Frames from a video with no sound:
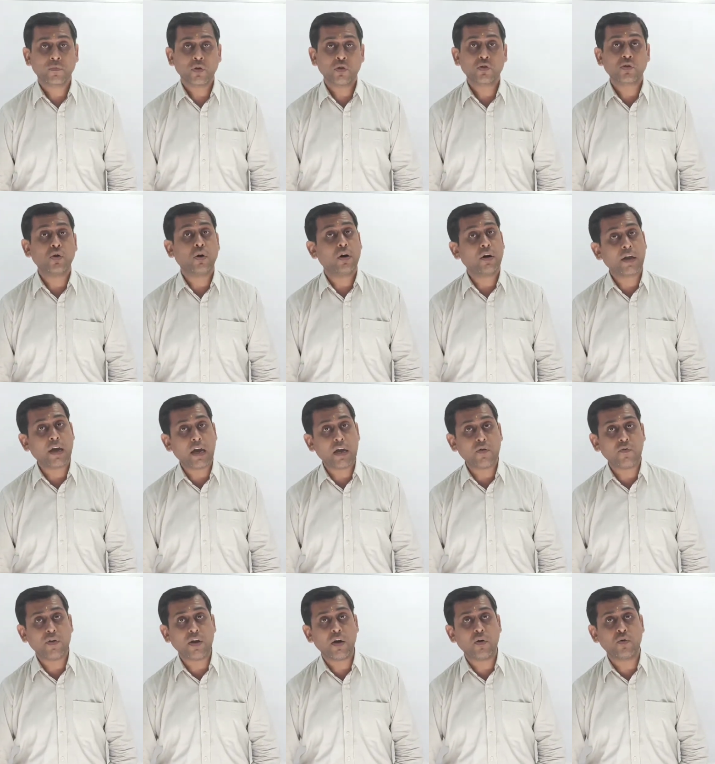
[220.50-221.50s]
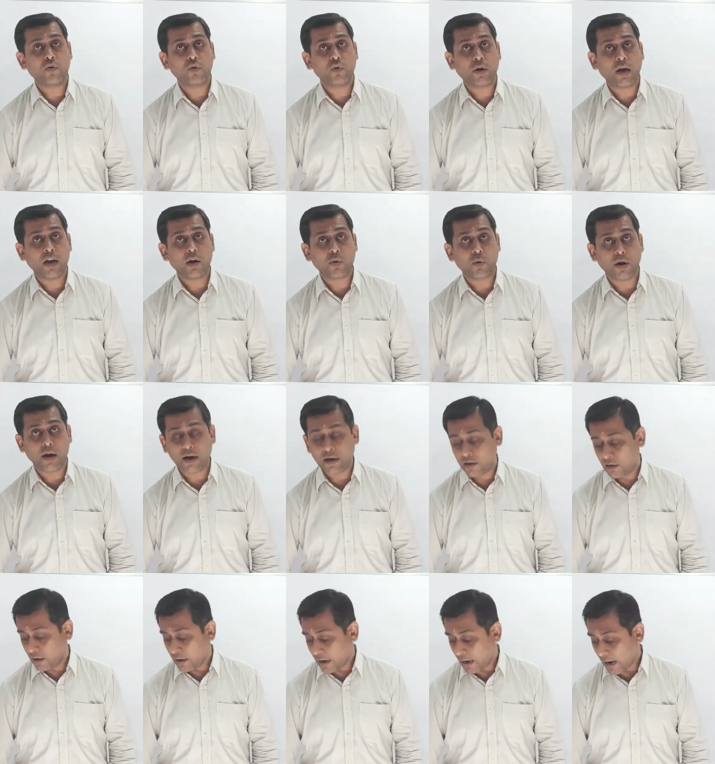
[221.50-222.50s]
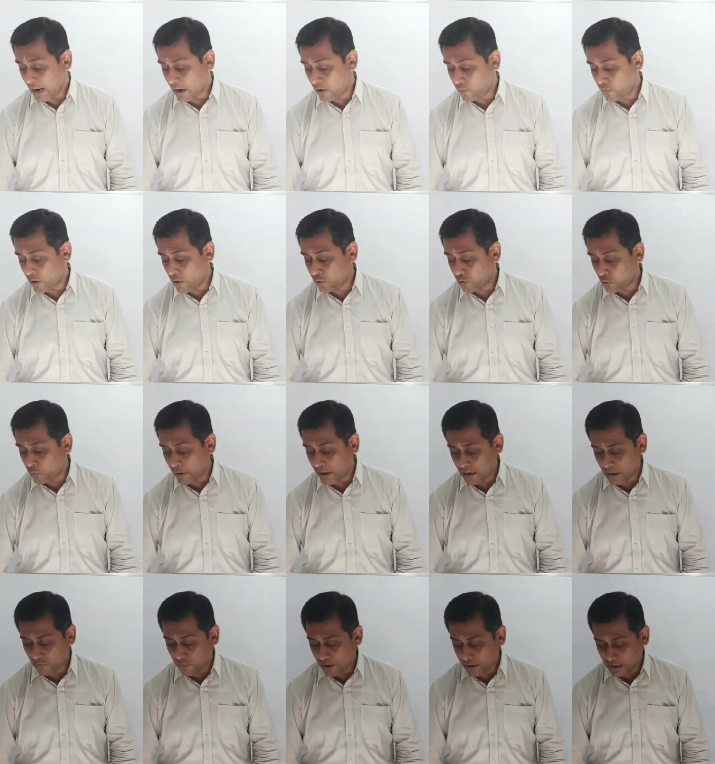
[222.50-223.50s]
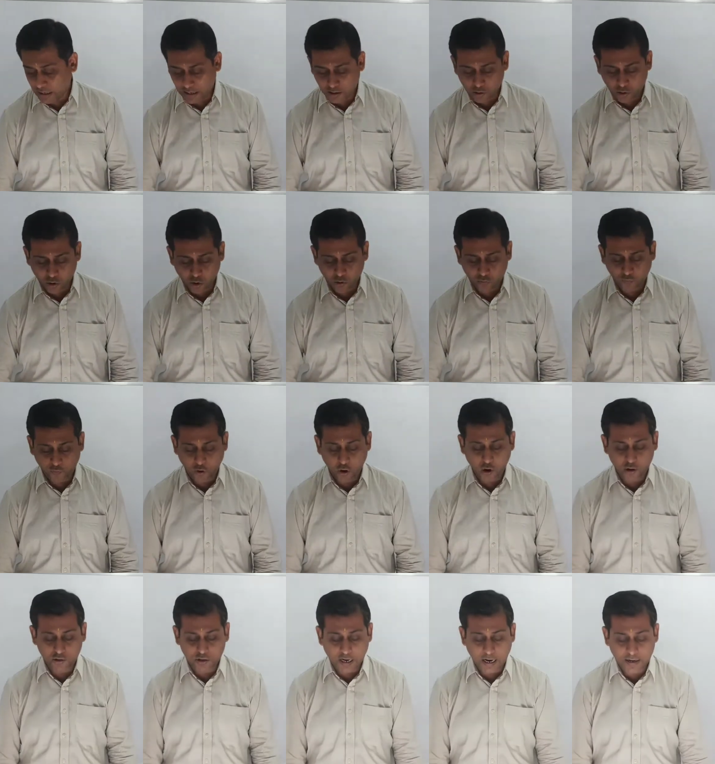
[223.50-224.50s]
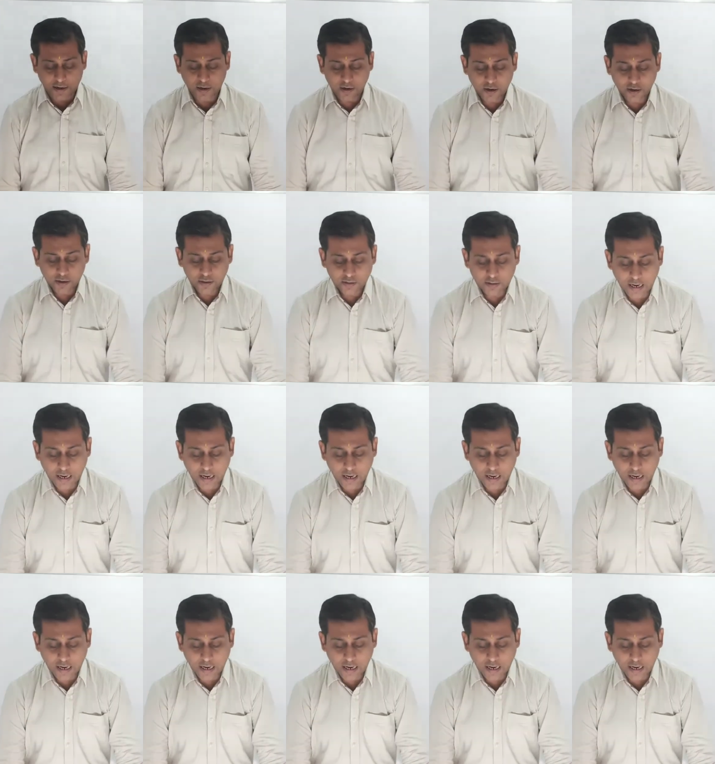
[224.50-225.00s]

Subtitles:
So again we have to calculate and we have to make a working note for that.